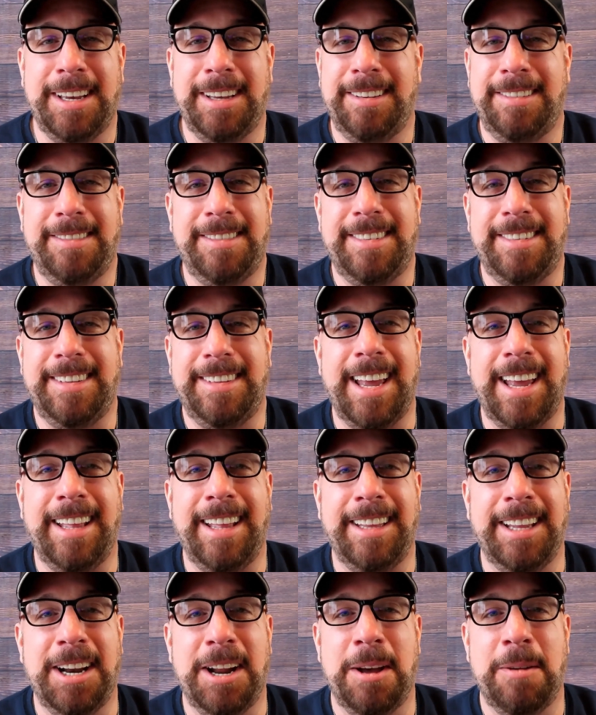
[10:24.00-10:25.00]

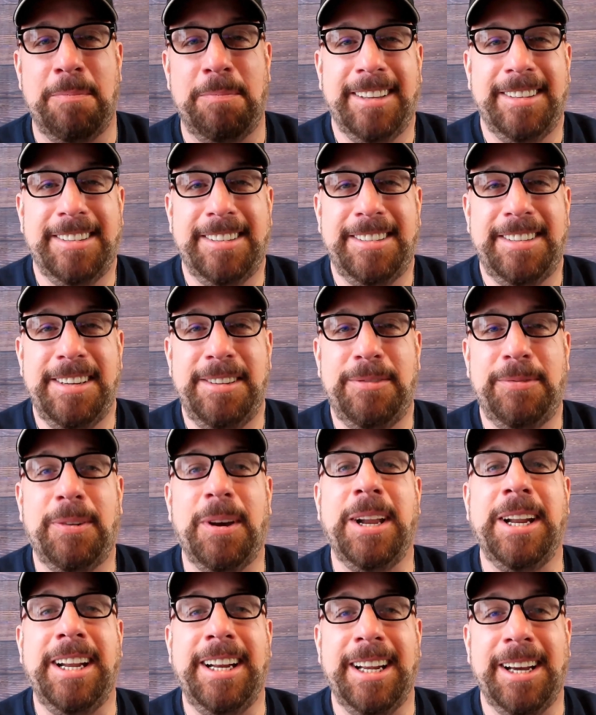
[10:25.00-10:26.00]
standing up, and she's
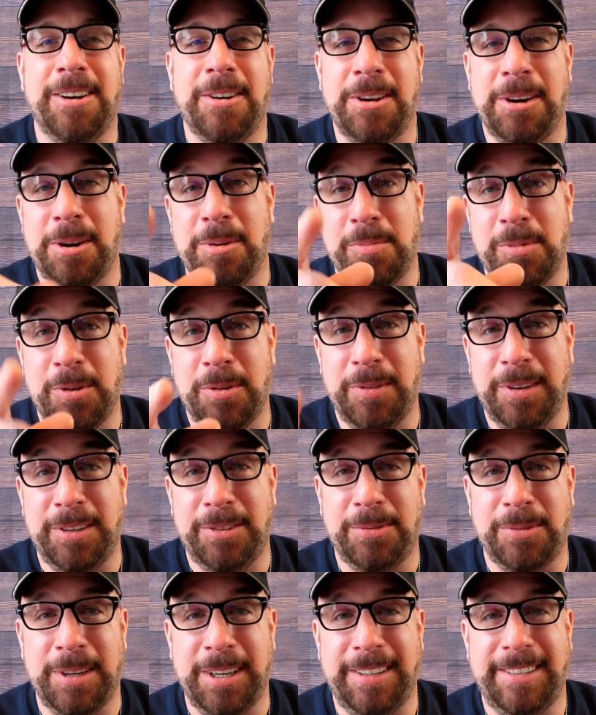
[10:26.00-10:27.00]
funny to go to the
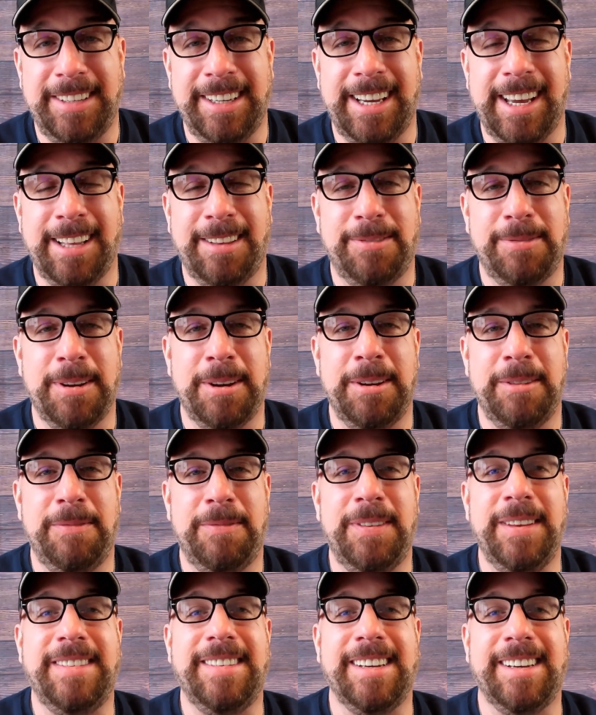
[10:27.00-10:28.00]
movies with. She gets very
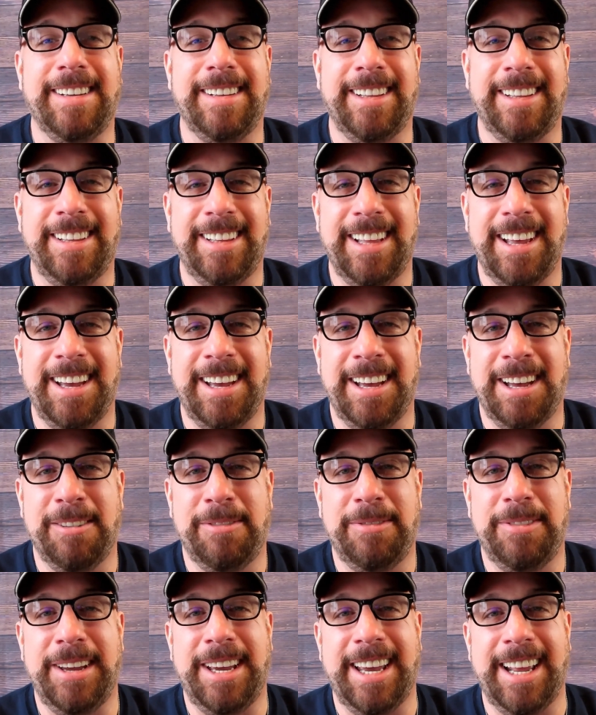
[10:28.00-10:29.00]
physical,
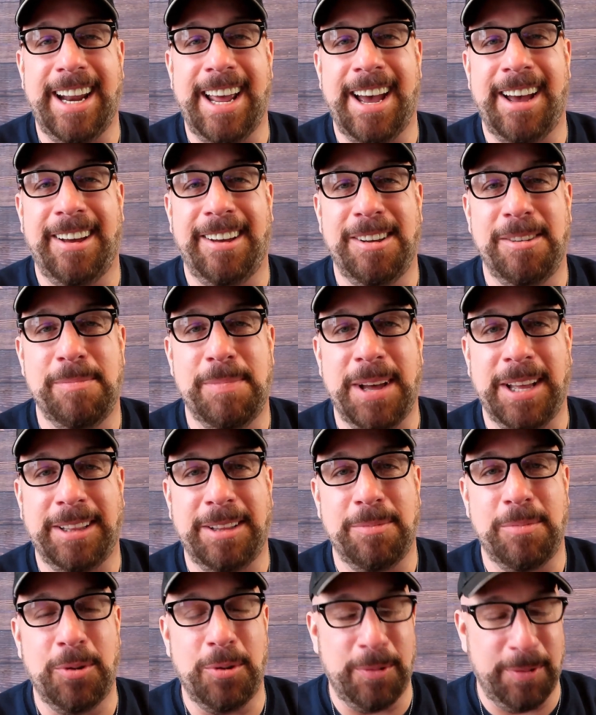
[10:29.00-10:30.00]
freaking out about
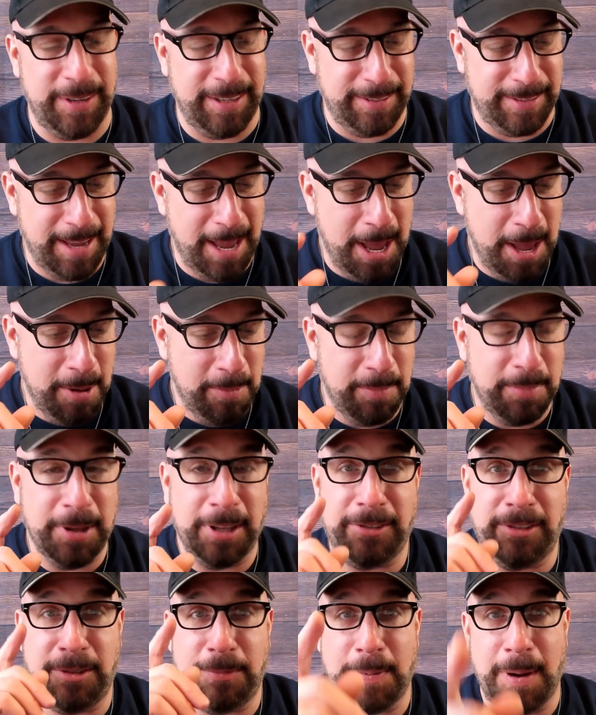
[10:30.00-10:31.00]
the movies.
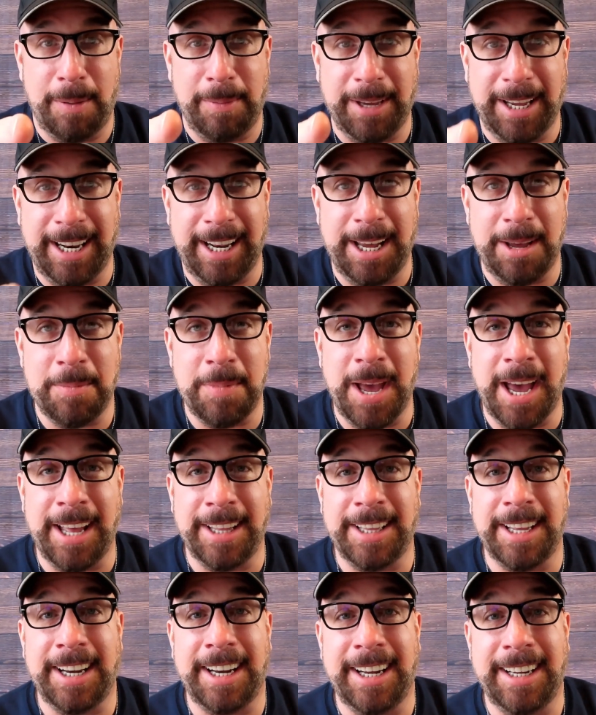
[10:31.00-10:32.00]
But she's probably going to get
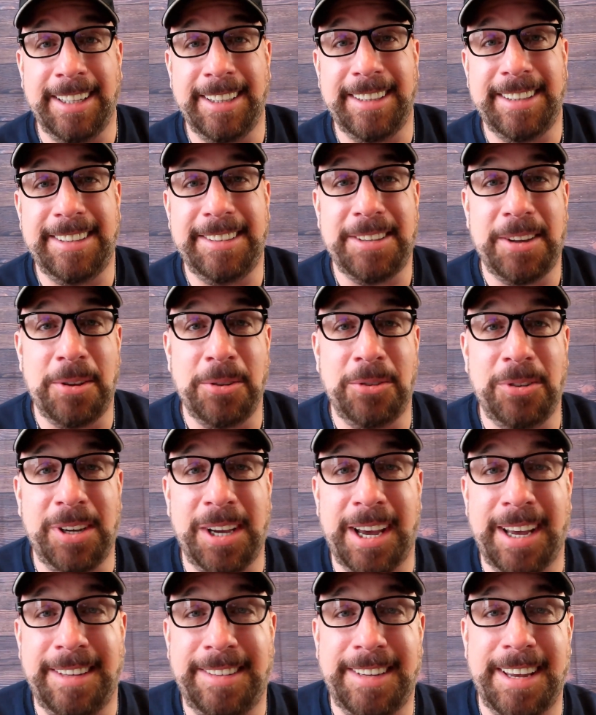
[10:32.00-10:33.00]
mad that I told you
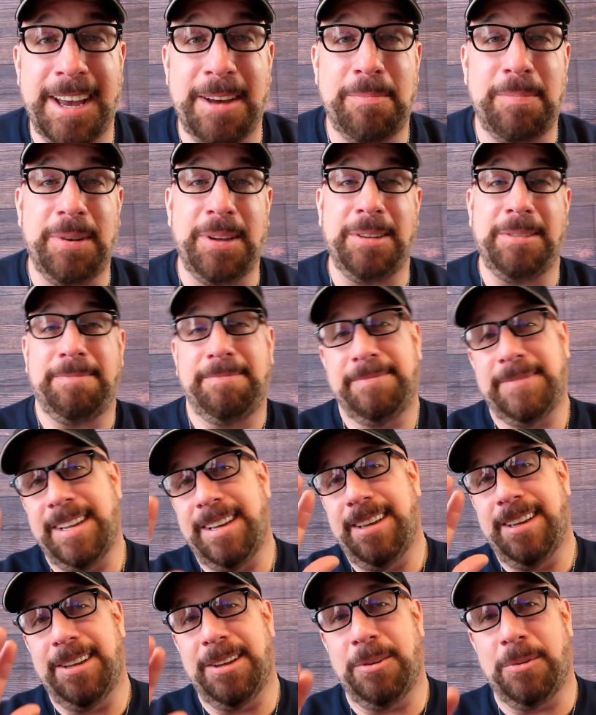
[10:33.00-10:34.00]
guys that, but
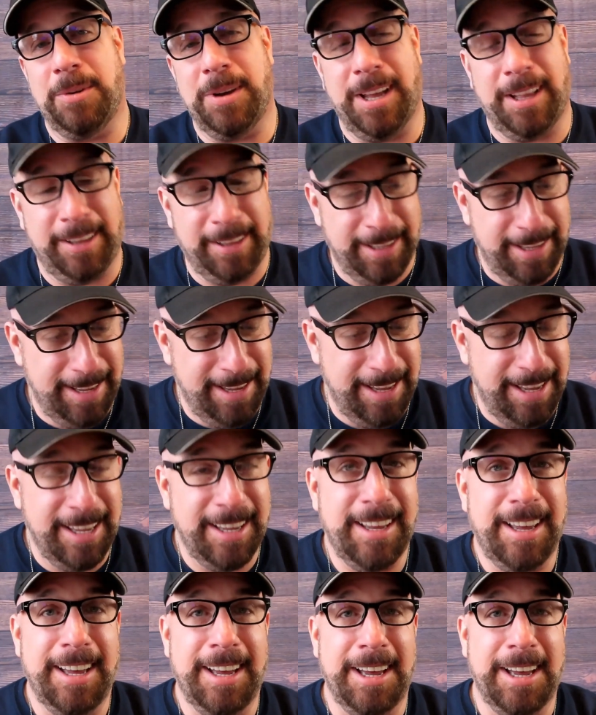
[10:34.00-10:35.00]
oh well.
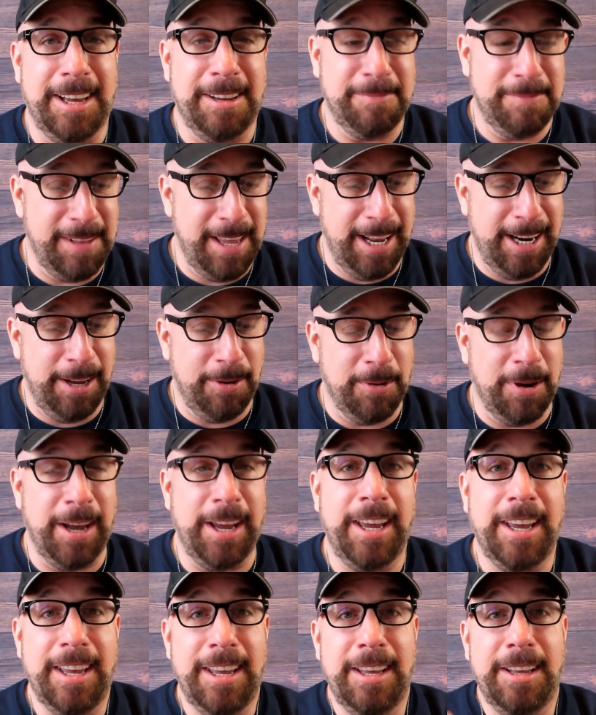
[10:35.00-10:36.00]

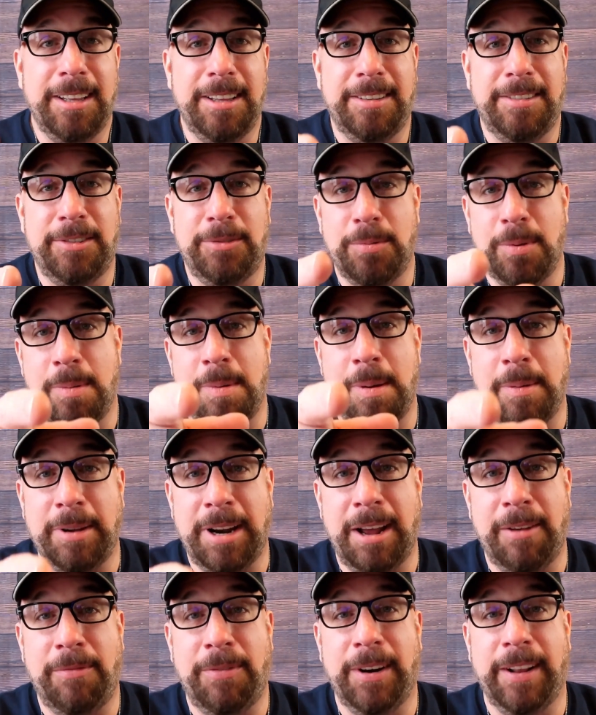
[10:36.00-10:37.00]
Anyway, just remember
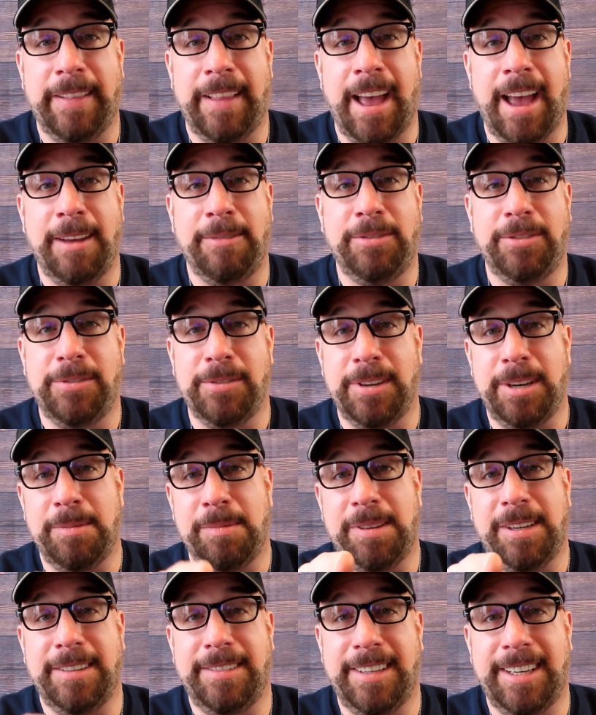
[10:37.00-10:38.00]
that for the live stream,
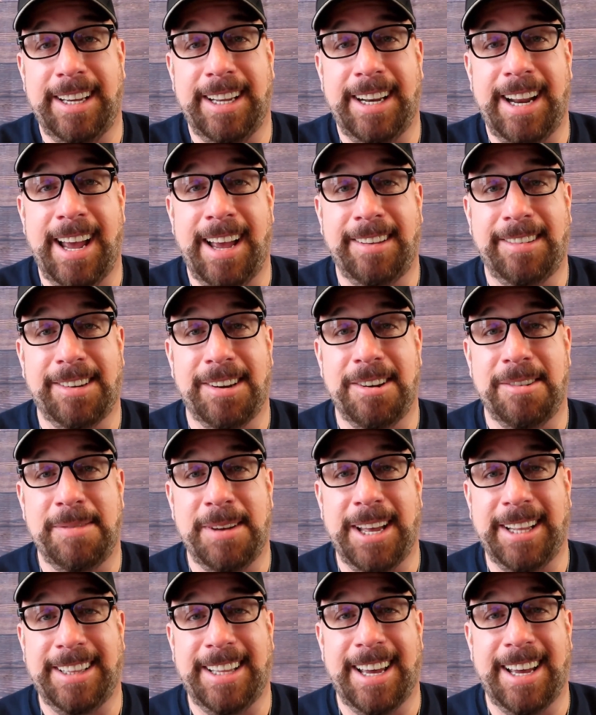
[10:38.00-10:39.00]
because you can ask her
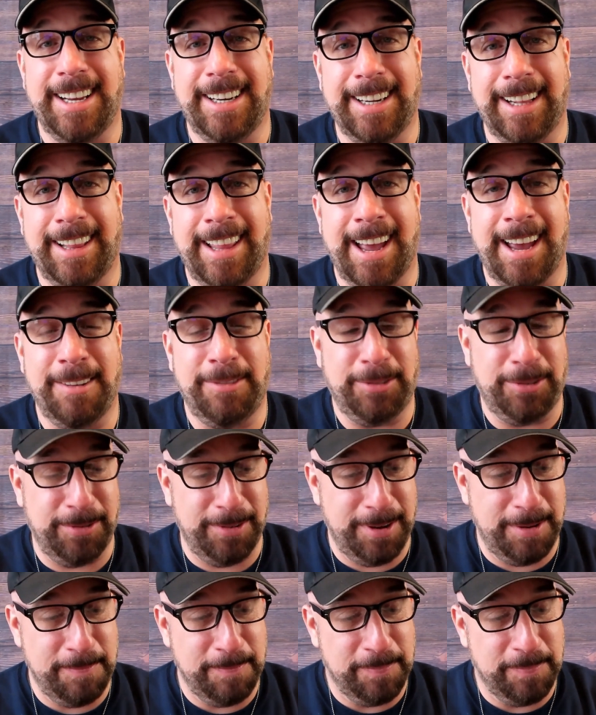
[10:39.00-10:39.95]
about that in the live stream.